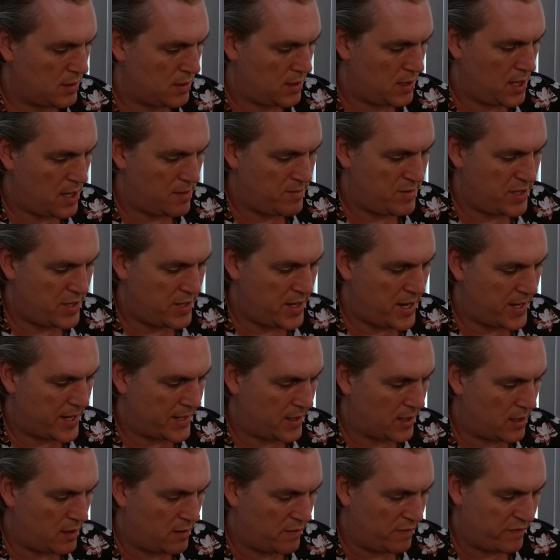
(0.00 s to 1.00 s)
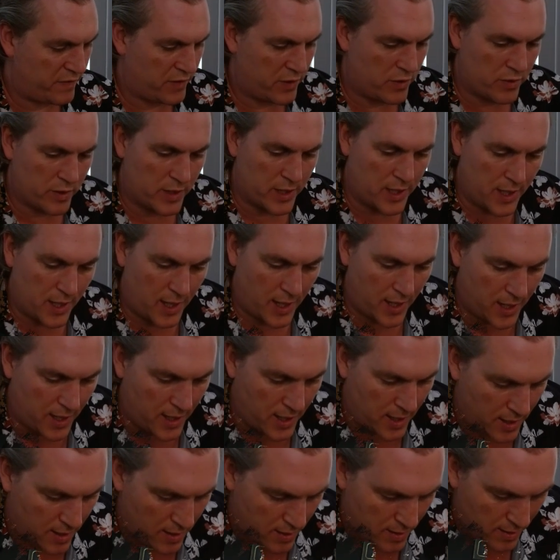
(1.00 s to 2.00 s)
Ebon Dagger, Fury,
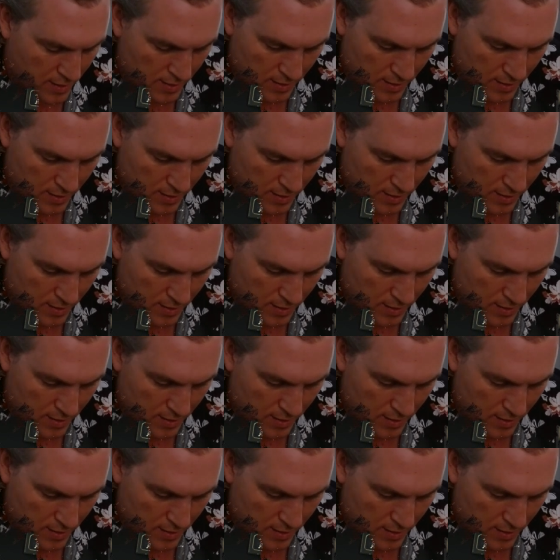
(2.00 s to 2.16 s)
and